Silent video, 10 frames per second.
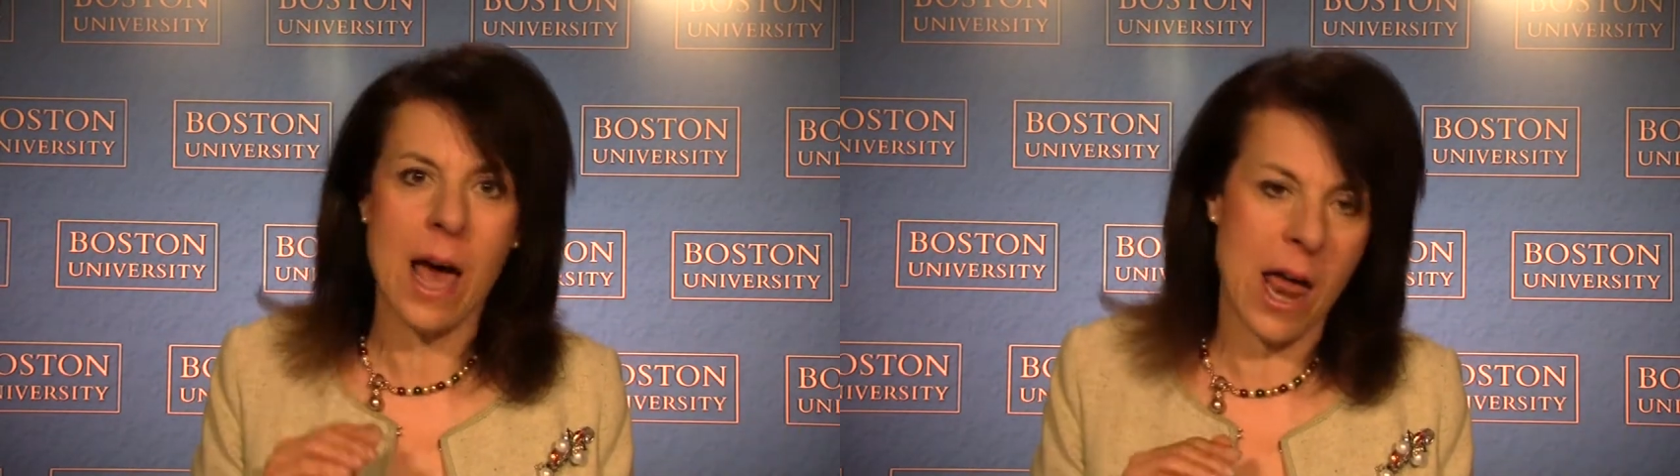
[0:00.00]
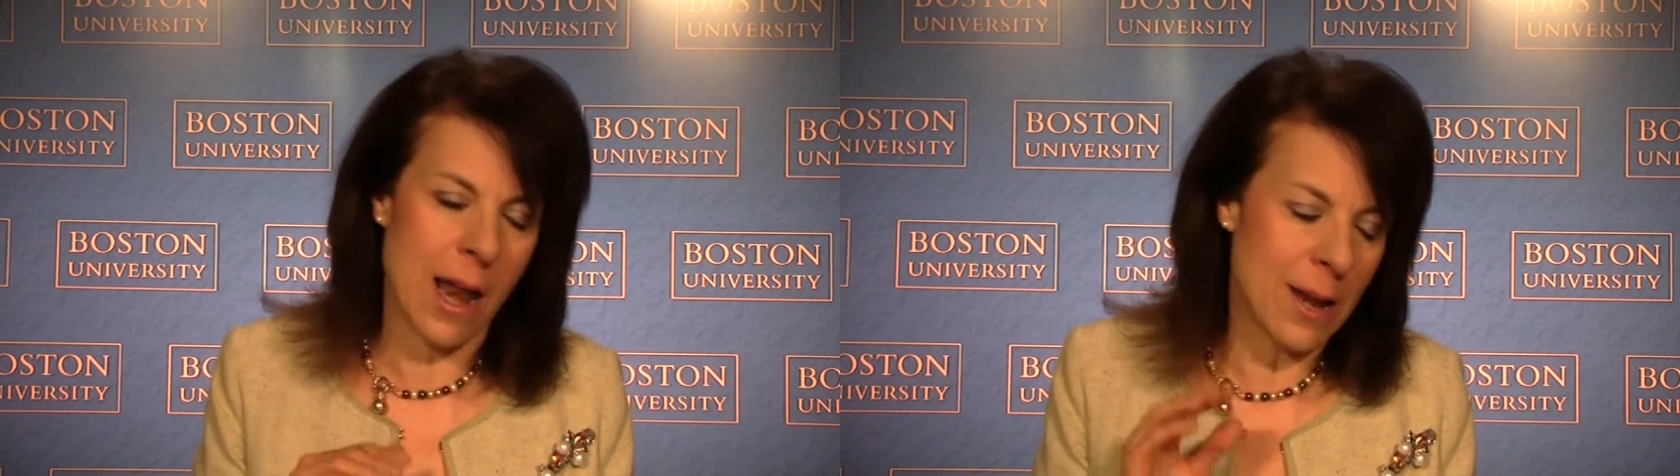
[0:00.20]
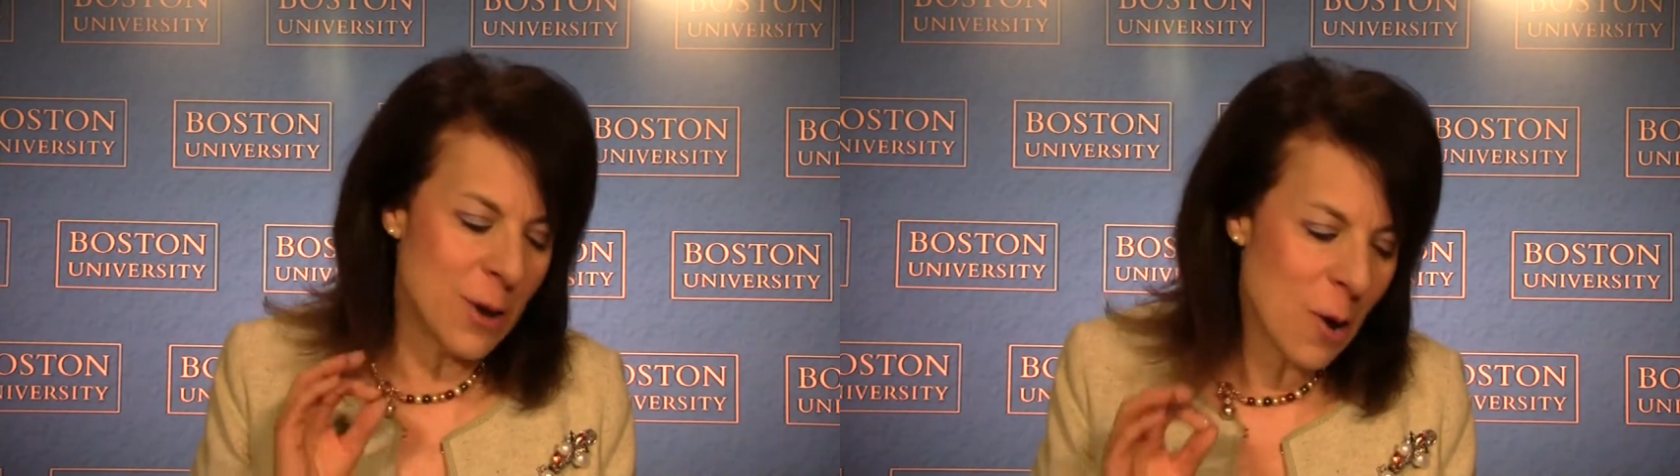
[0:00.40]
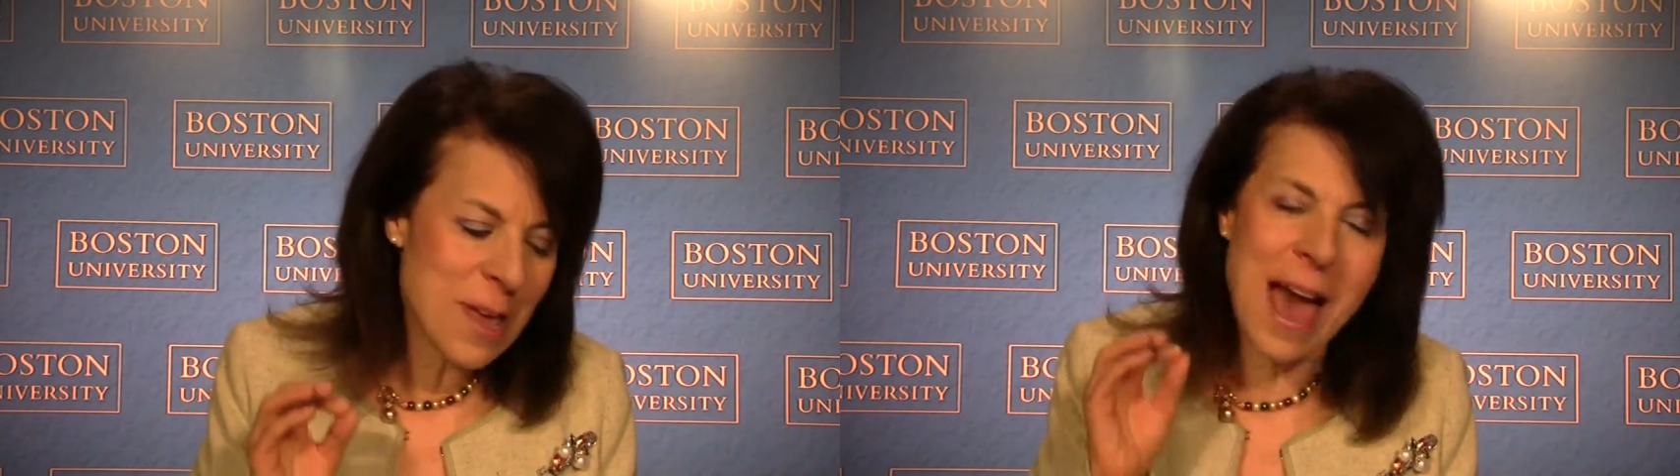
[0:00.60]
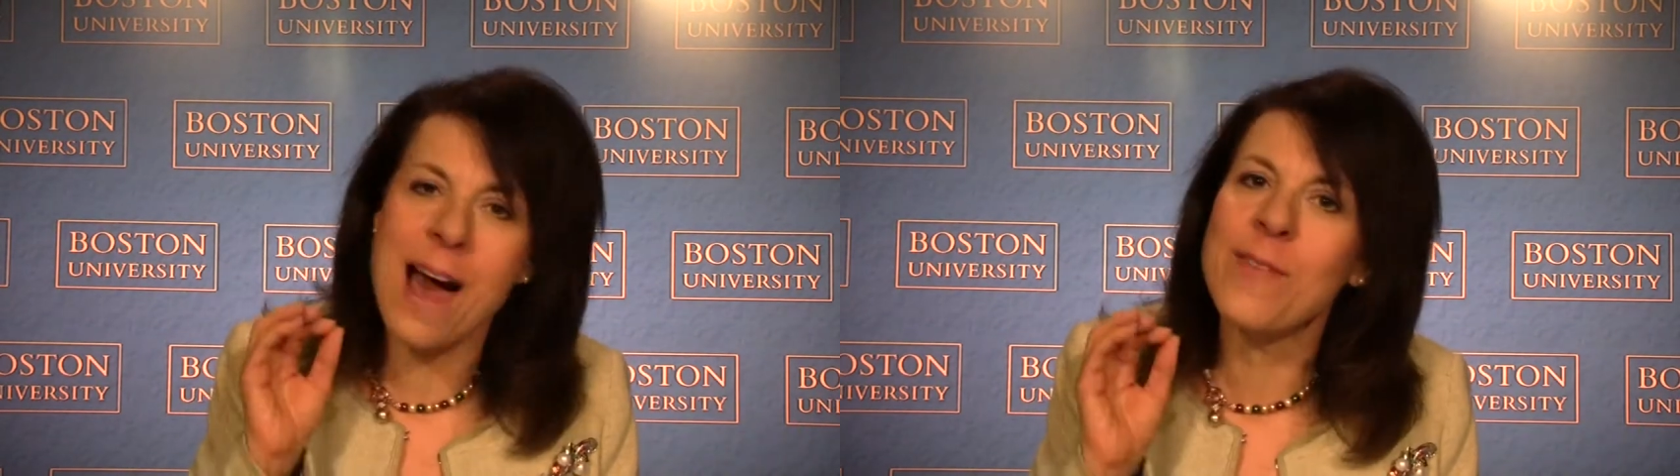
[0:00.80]
and I know
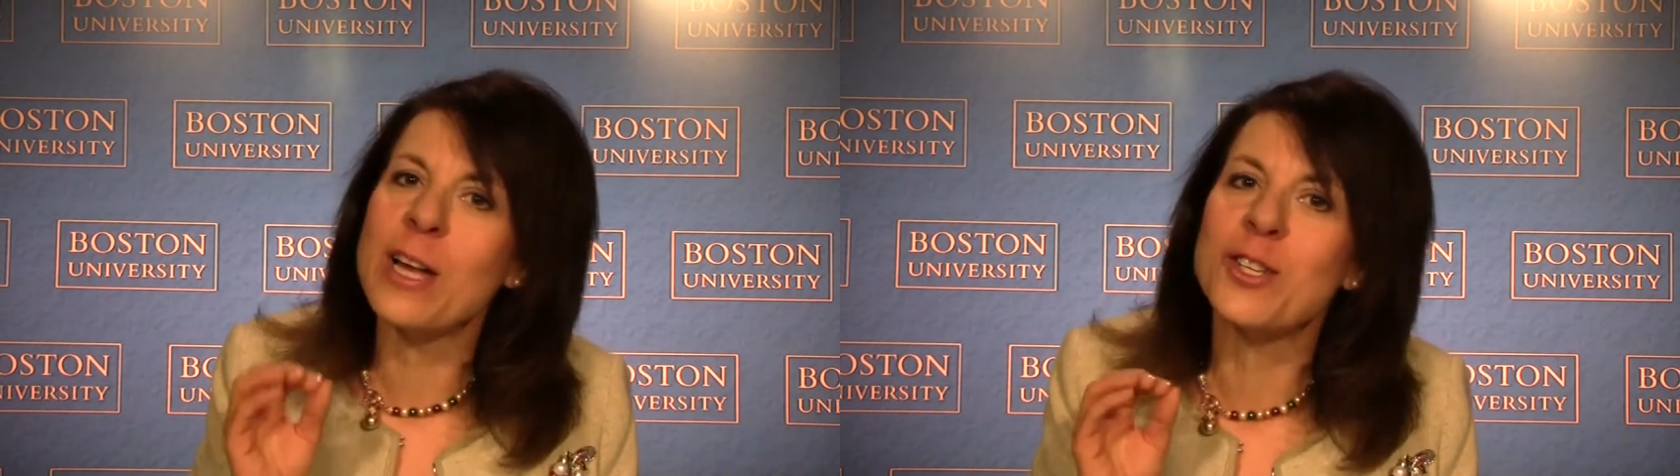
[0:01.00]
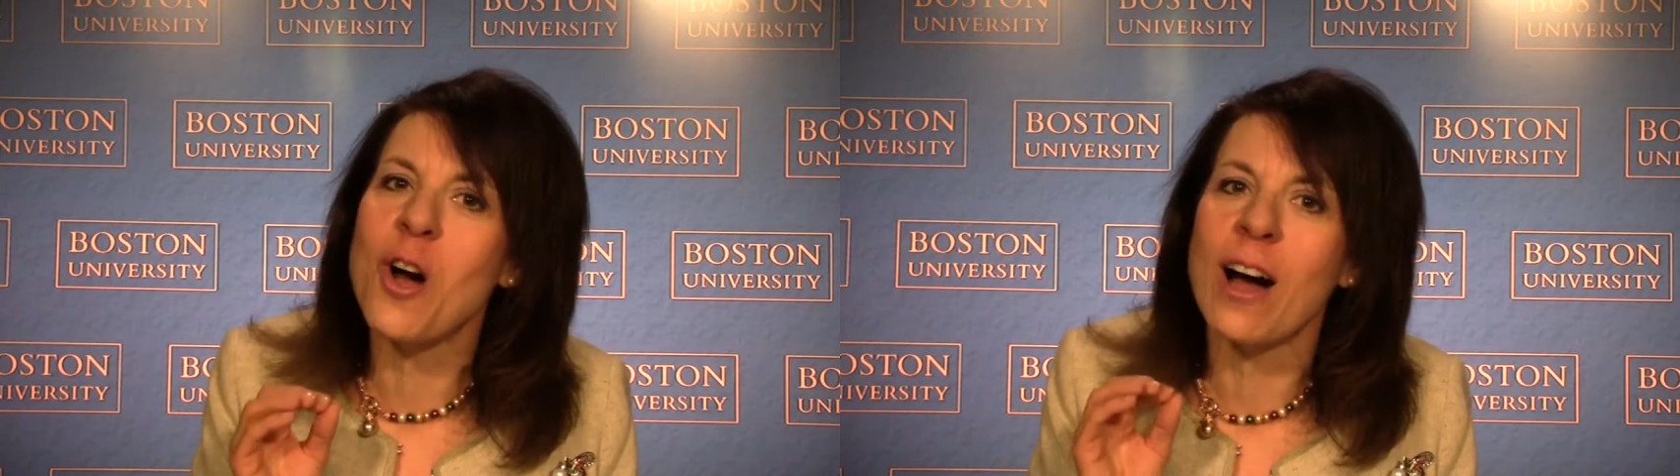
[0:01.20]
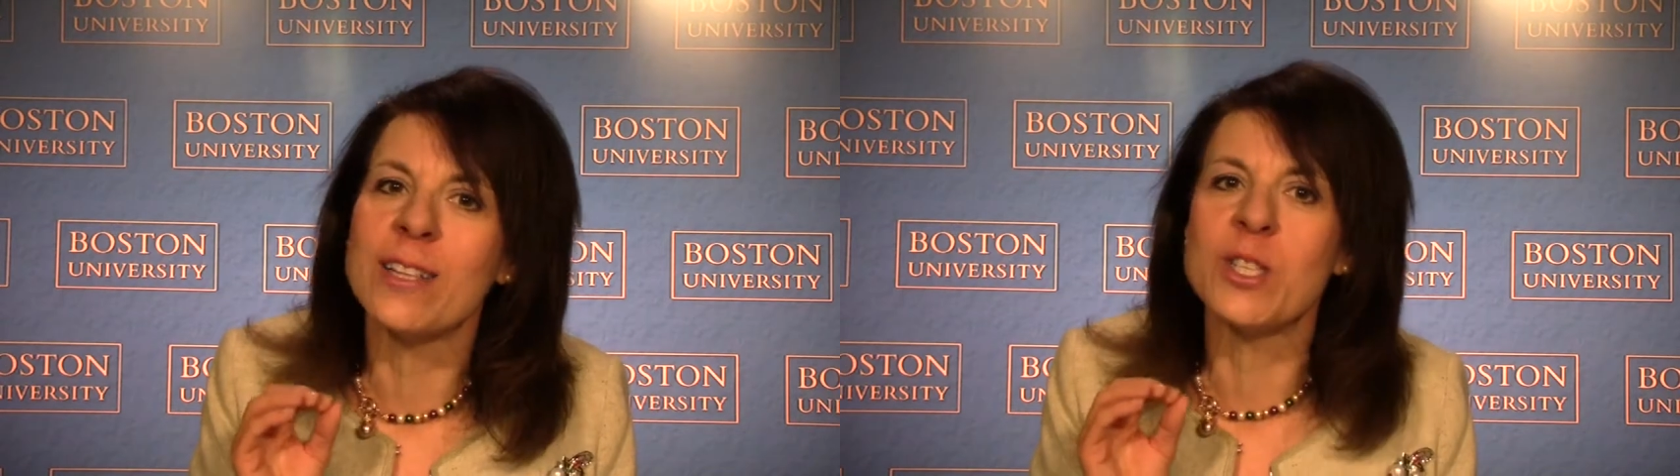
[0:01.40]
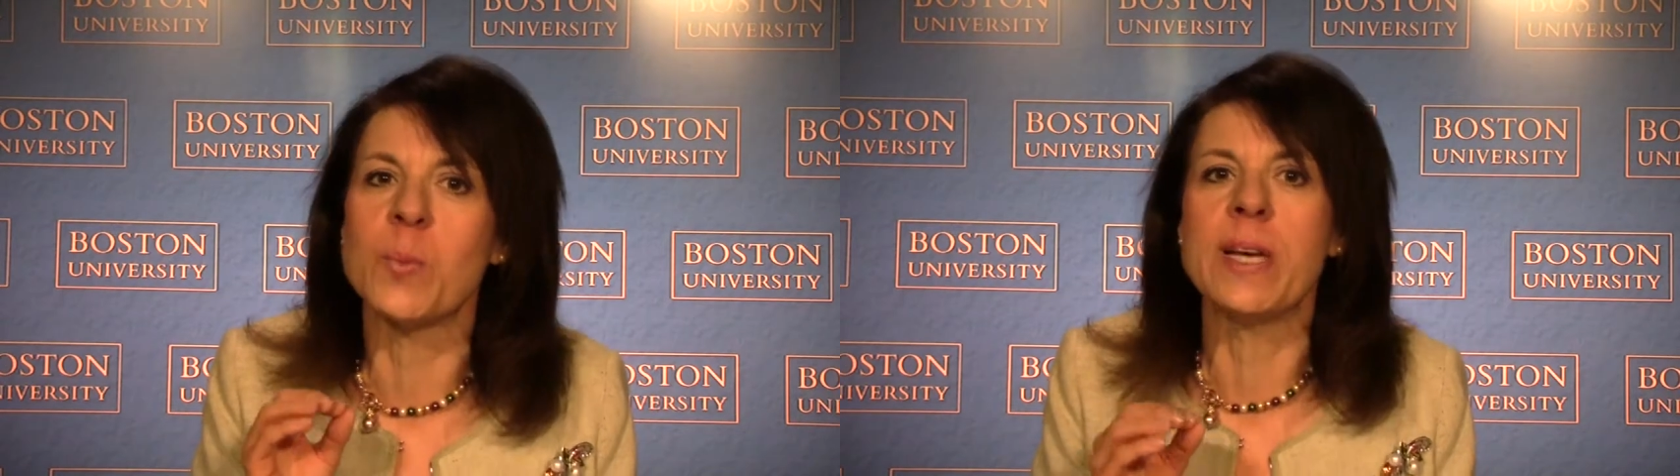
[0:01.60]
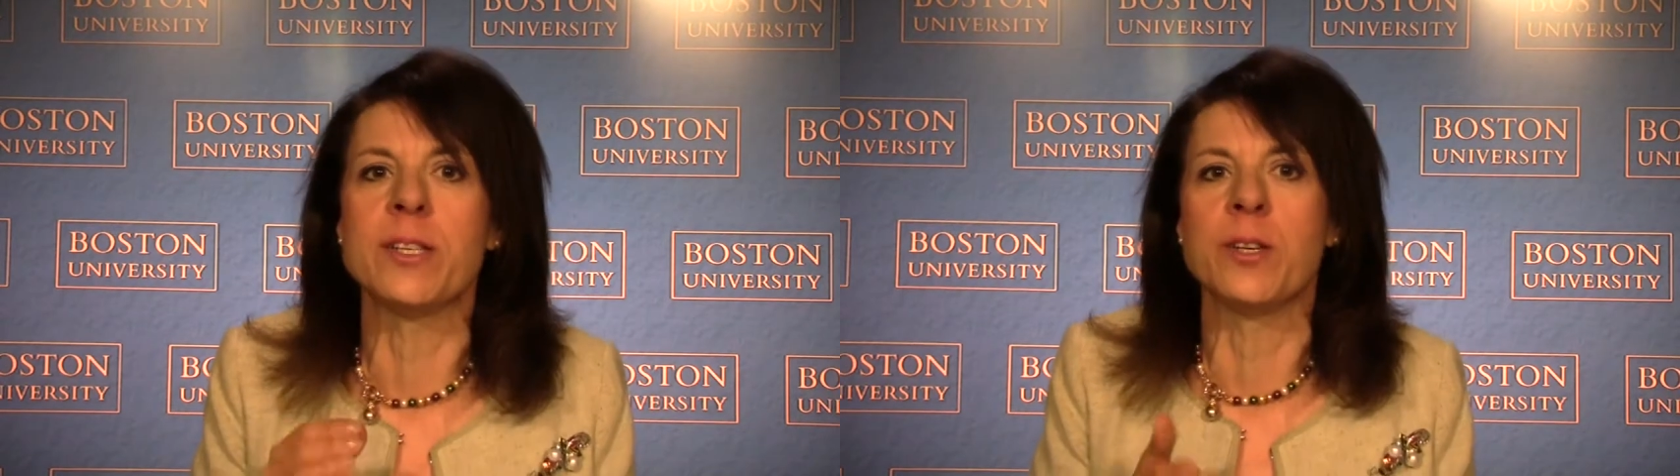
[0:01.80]
you have that chocolate
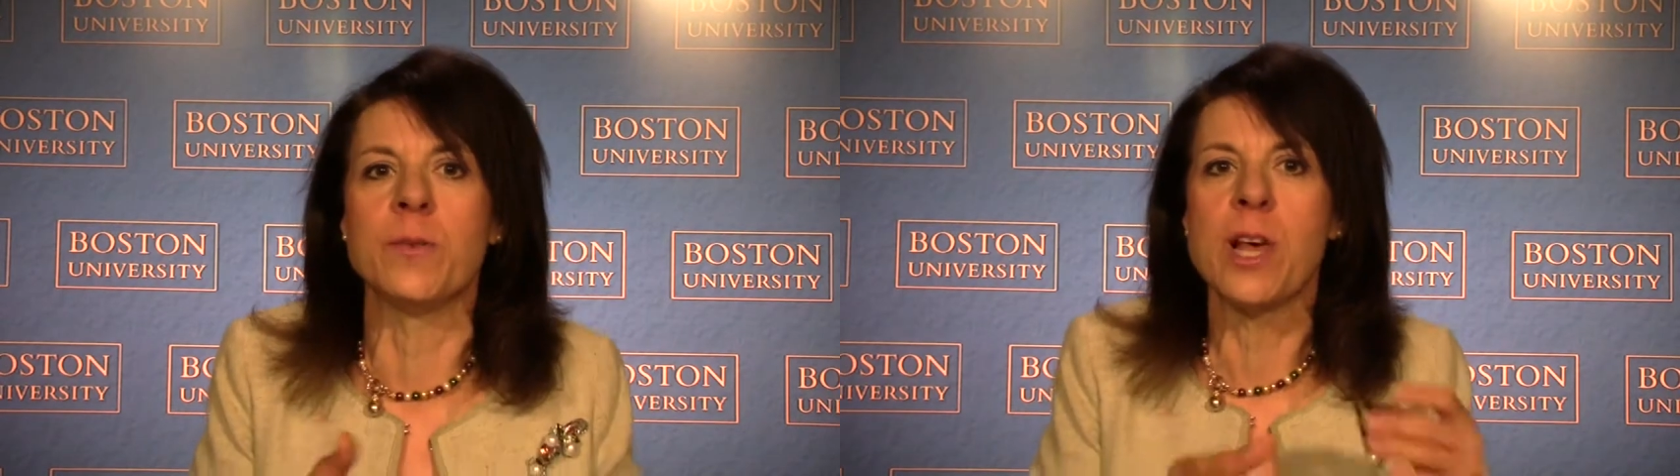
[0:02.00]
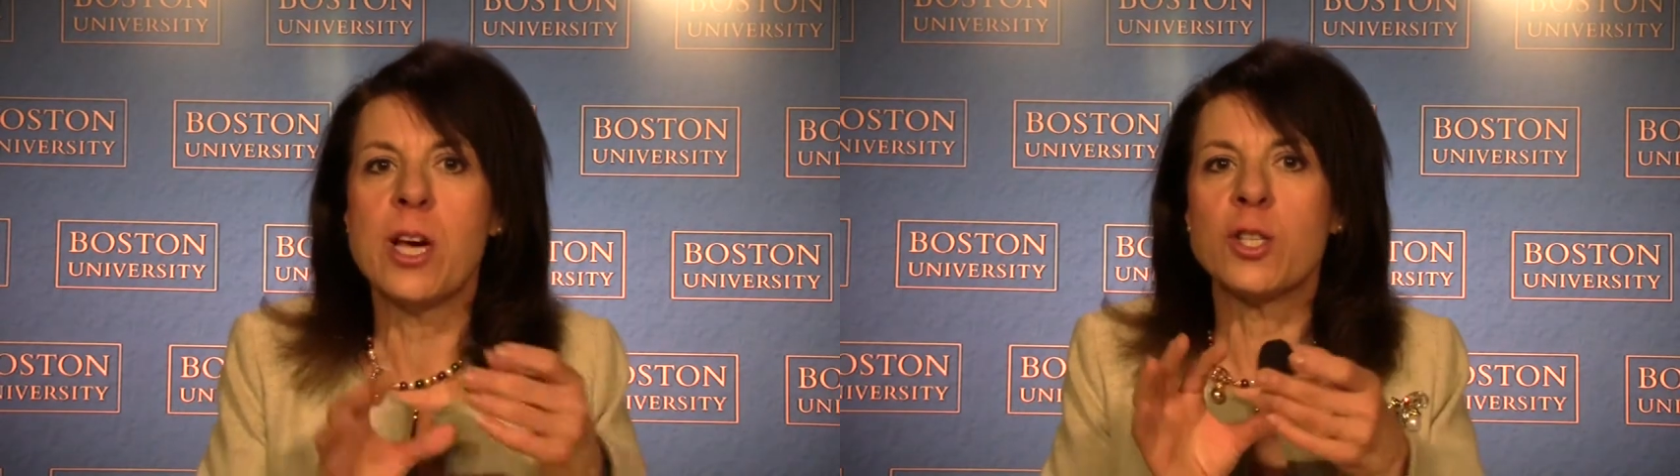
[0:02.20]
sweet tooth.